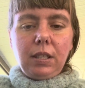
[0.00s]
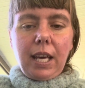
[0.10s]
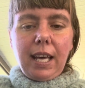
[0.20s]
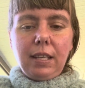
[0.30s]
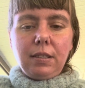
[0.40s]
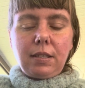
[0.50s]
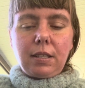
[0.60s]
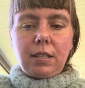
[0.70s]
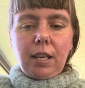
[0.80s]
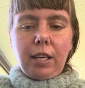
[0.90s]
ends
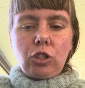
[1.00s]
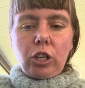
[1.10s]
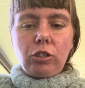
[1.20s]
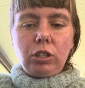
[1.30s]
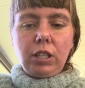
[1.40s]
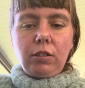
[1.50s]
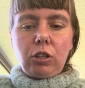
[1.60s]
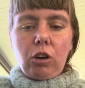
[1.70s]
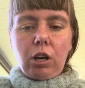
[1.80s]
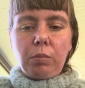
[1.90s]
to touch underneath
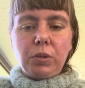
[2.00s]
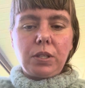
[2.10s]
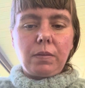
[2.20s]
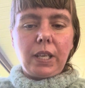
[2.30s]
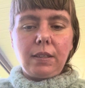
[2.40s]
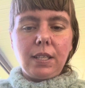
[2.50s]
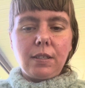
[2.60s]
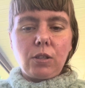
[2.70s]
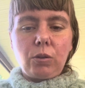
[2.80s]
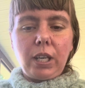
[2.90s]
your arms like
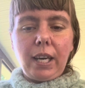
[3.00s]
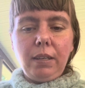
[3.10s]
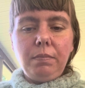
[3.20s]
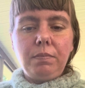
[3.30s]
this, okay?